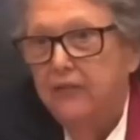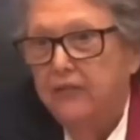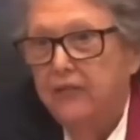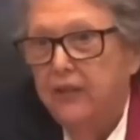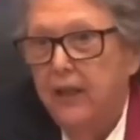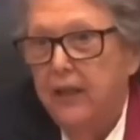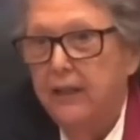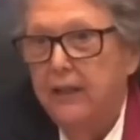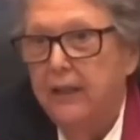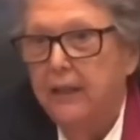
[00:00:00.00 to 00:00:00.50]

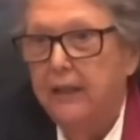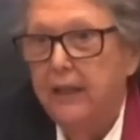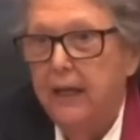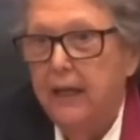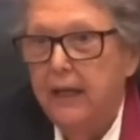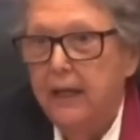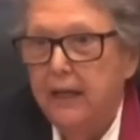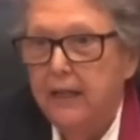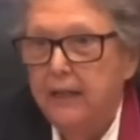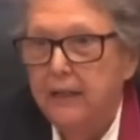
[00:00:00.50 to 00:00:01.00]
son, a
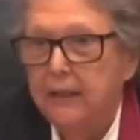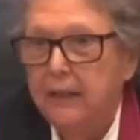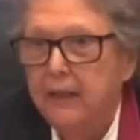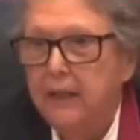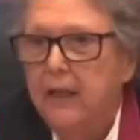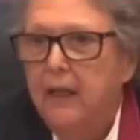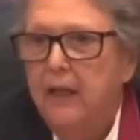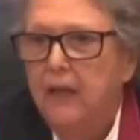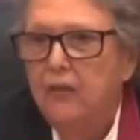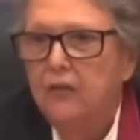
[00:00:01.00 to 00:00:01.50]
gay
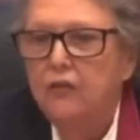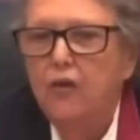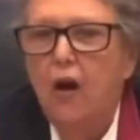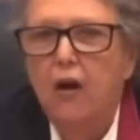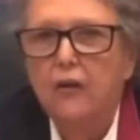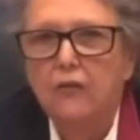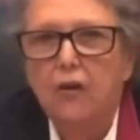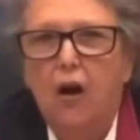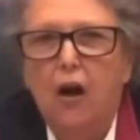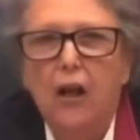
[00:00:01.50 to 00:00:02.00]
anything.
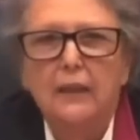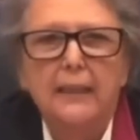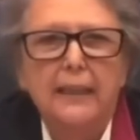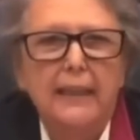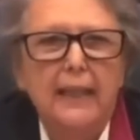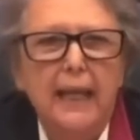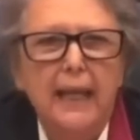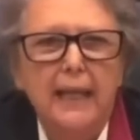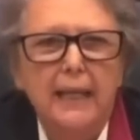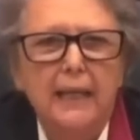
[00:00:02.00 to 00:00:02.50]
Talk to all the
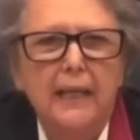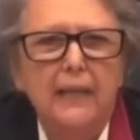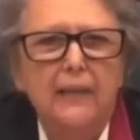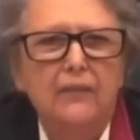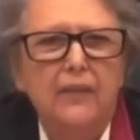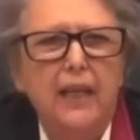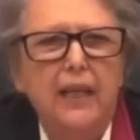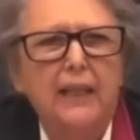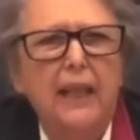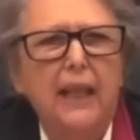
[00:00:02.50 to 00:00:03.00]
gay
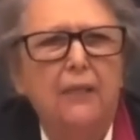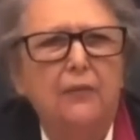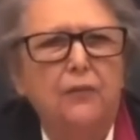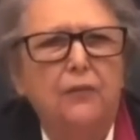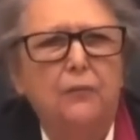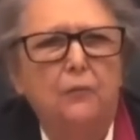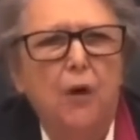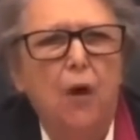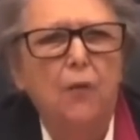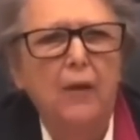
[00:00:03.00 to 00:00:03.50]
kids that get
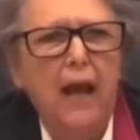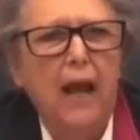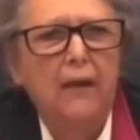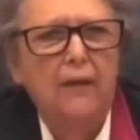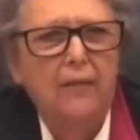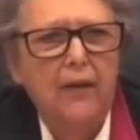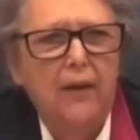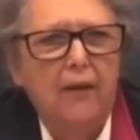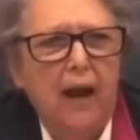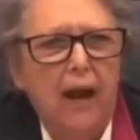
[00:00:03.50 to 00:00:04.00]
thrown out
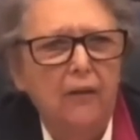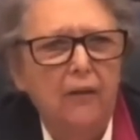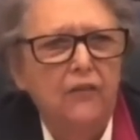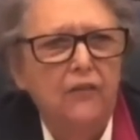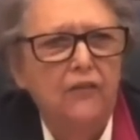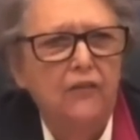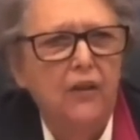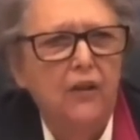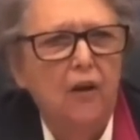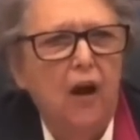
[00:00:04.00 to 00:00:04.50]
of their
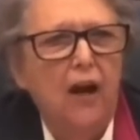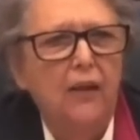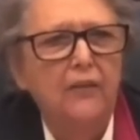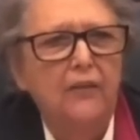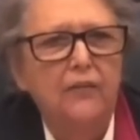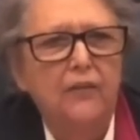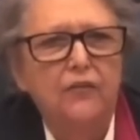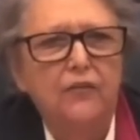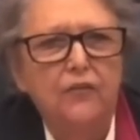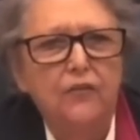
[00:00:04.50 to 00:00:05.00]
houses and
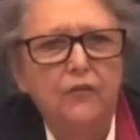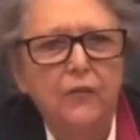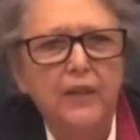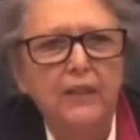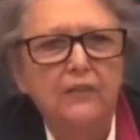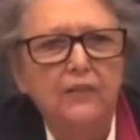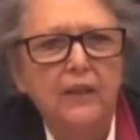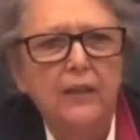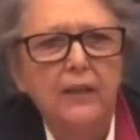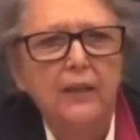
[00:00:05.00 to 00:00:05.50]
onto the
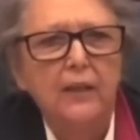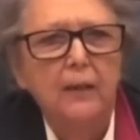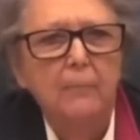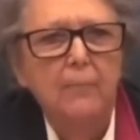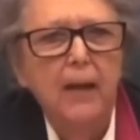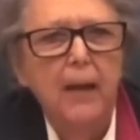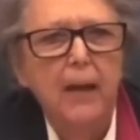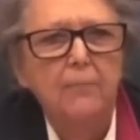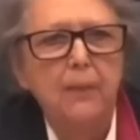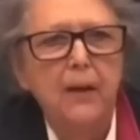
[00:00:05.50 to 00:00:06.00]
streets
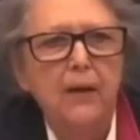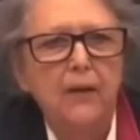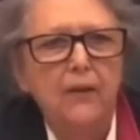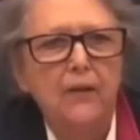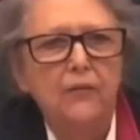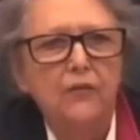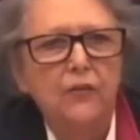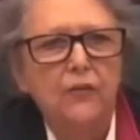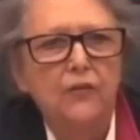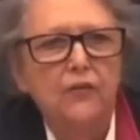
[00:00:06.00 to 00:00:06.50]
by
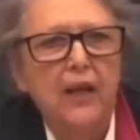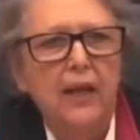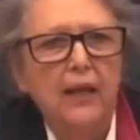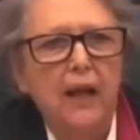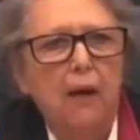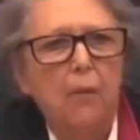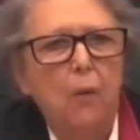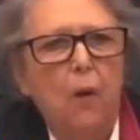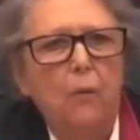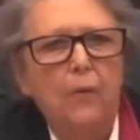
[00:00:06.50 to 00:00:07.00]
parents who say,
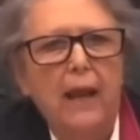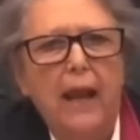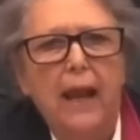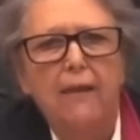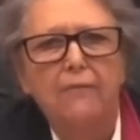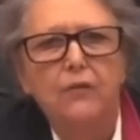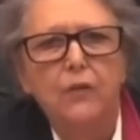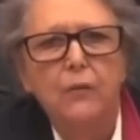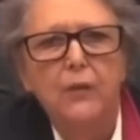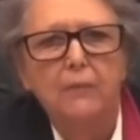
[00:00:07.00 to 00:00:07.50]
I won't
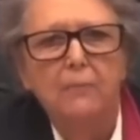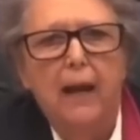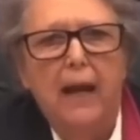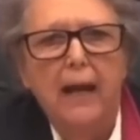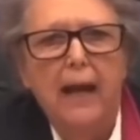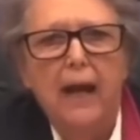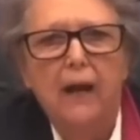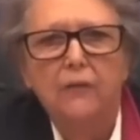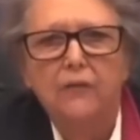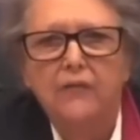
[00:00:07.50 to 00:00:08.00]
have you in
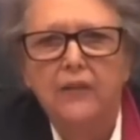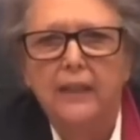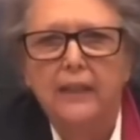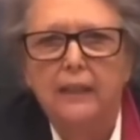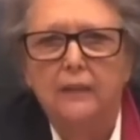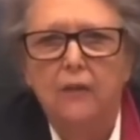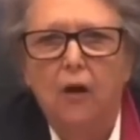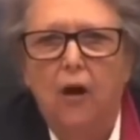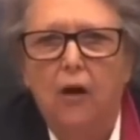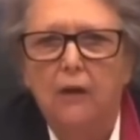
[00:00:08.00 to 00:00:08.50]
my house
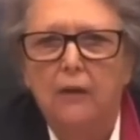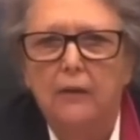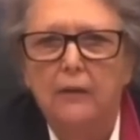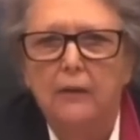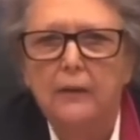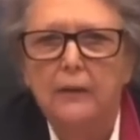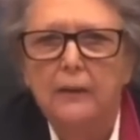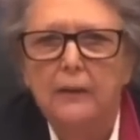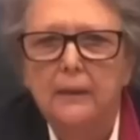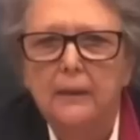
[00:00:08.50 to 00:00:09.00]
any longer.
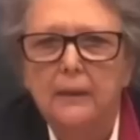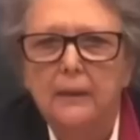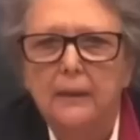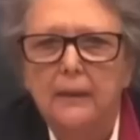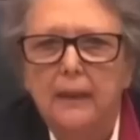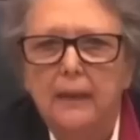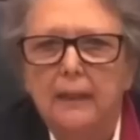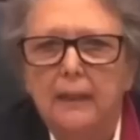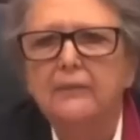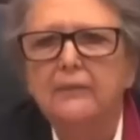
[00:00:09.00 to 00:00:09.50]

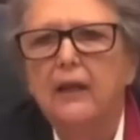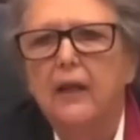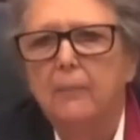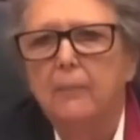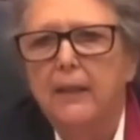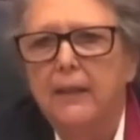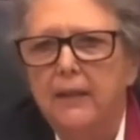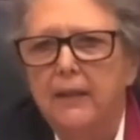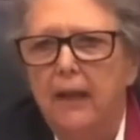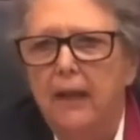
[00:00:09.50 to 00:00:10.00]
And tell
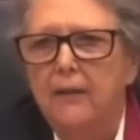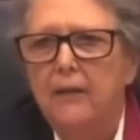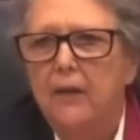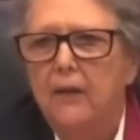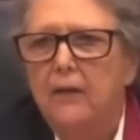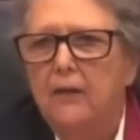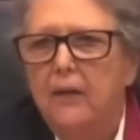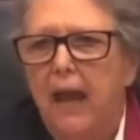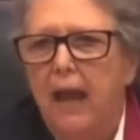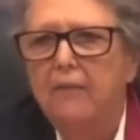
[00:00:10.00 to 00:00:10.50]
me that
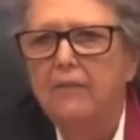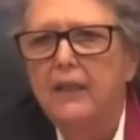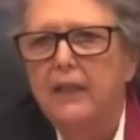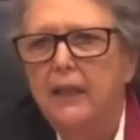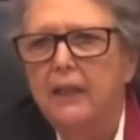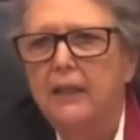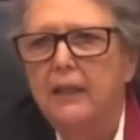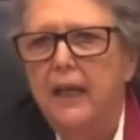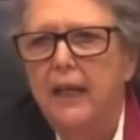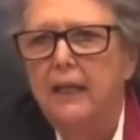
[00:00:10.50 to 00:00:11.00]

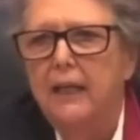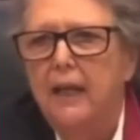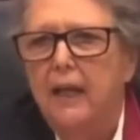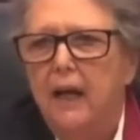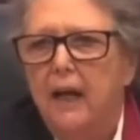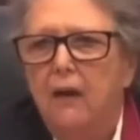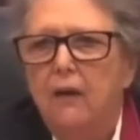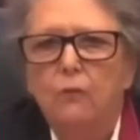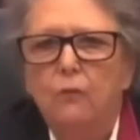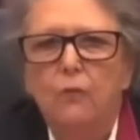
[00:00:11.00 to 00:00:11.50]
having a gay
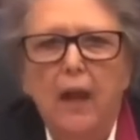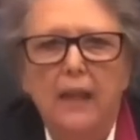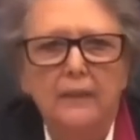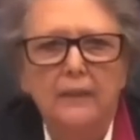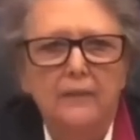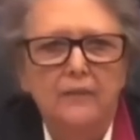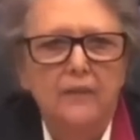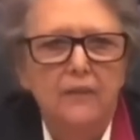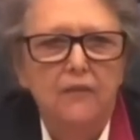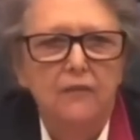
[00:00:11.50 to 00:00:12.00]

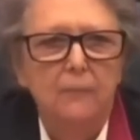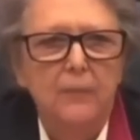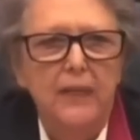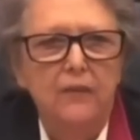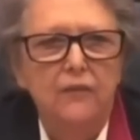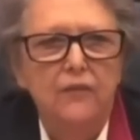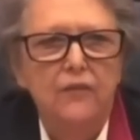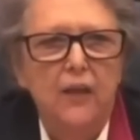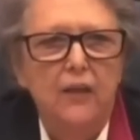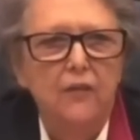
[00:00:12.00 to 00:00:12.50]
relative
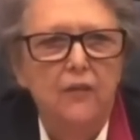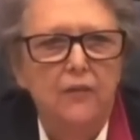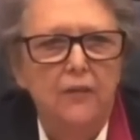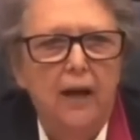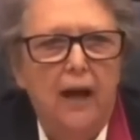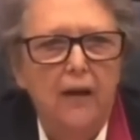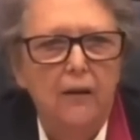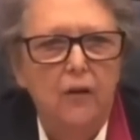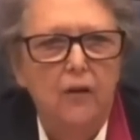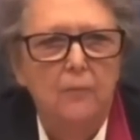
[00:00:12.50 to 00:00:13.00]
means that you're
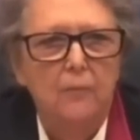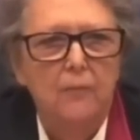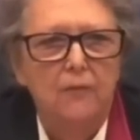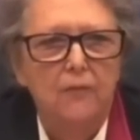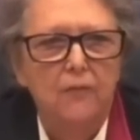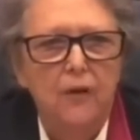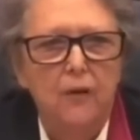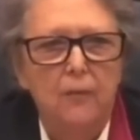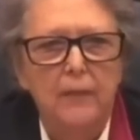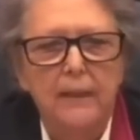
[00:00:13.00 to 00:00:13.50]
not
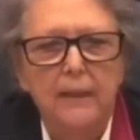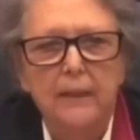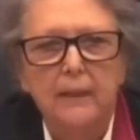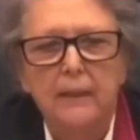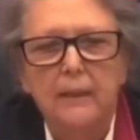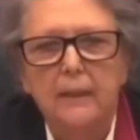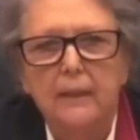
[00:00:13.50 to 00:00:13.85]
homophobic.